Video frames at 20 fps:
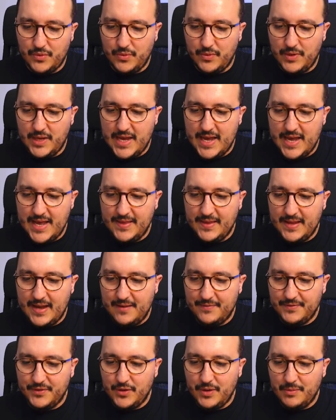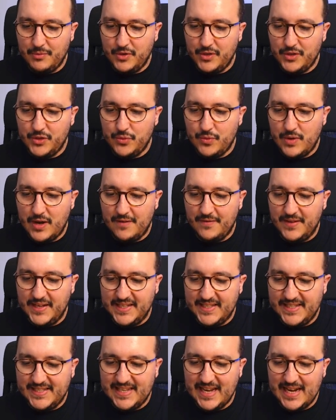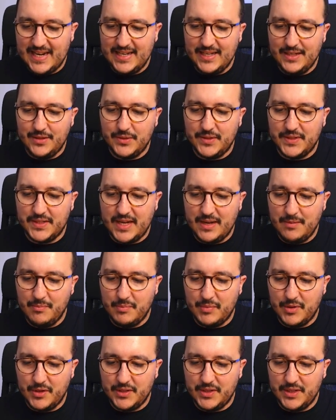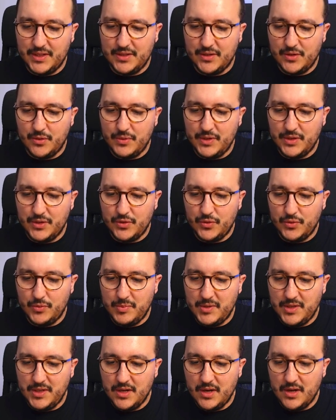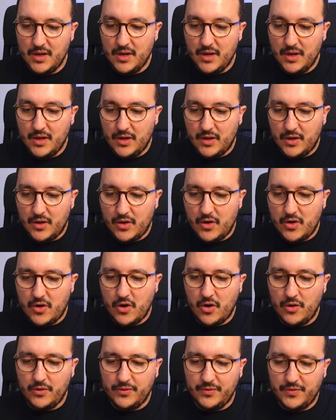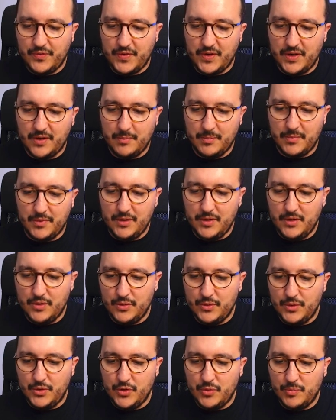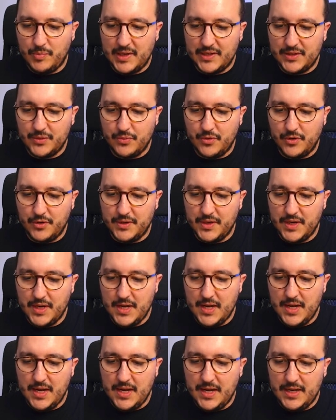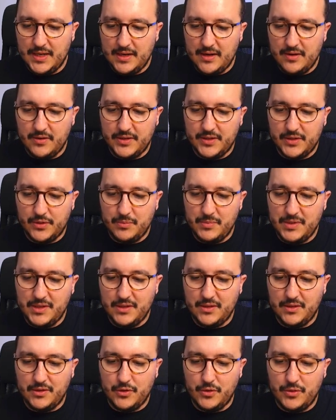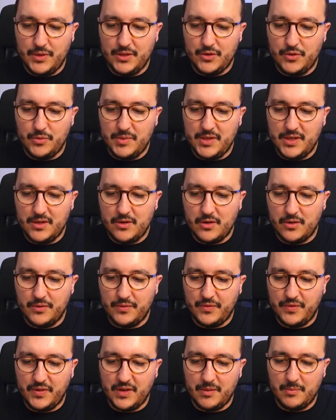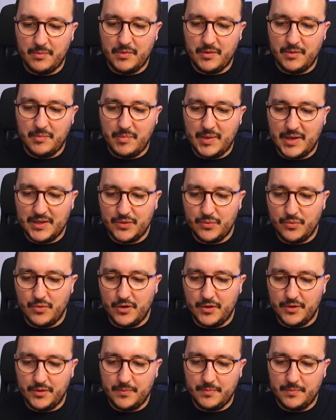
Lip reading: And after I'm going to have exactly the same, but it's going to be confirm your new password, and here it's going to be confirm password.